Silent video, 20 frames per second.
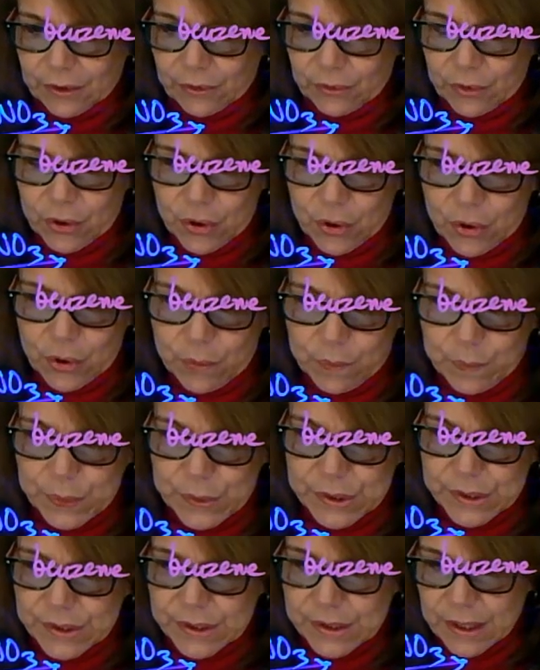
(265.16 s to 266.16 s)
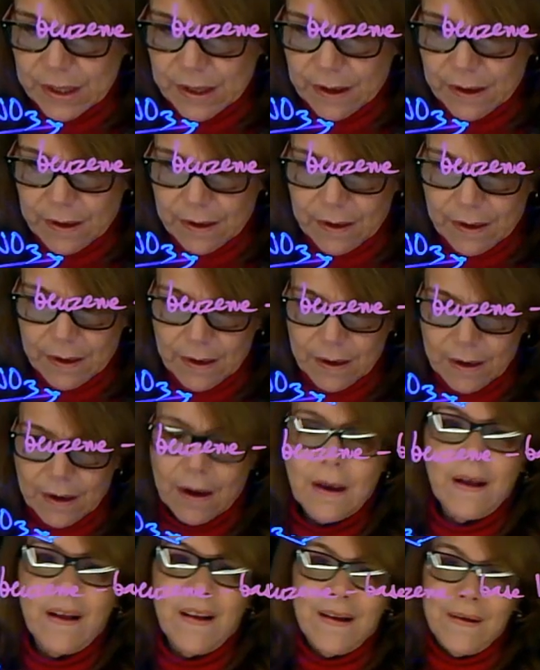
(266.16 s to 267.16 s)
groups,
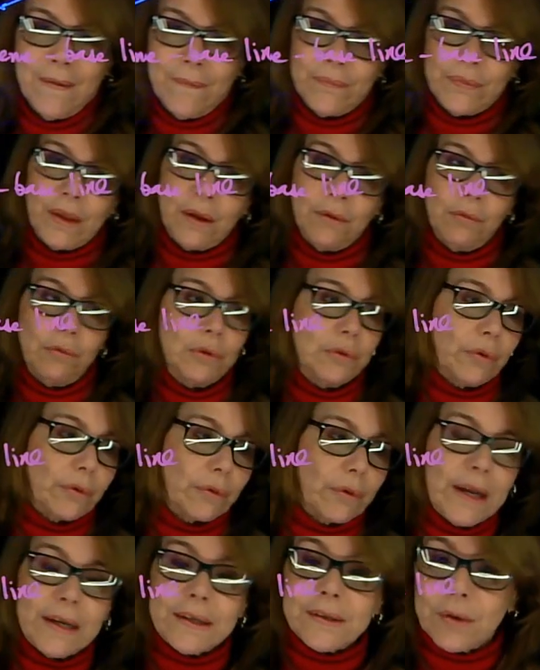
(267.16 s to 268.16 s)
they will direct